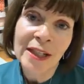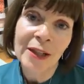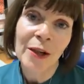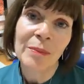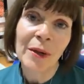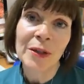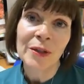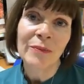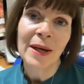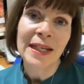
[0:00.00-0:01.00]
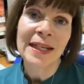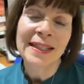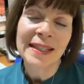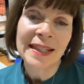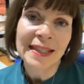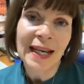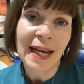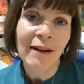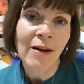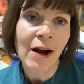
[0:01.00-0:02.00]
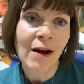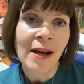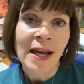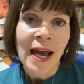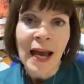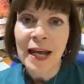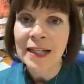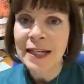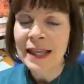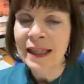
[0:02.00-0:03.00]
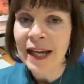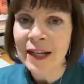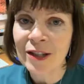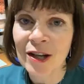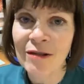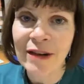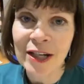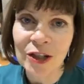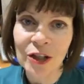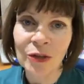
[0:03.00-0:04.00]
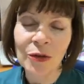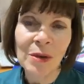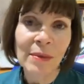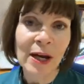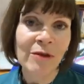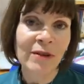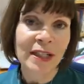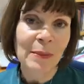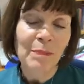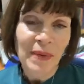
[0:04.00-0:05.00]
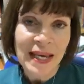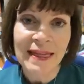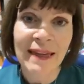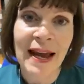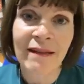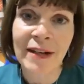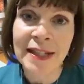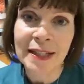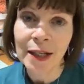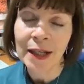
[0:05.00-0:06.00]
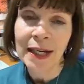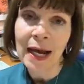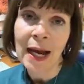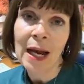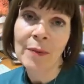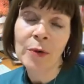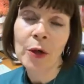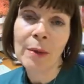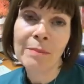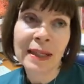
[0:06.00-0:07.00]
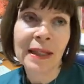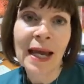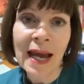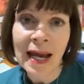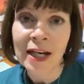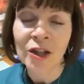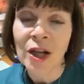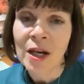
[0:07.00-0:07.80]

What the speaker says: I know most of my listeners here are heading in that direction, or you may already be there. I certainly am. You know, middle-age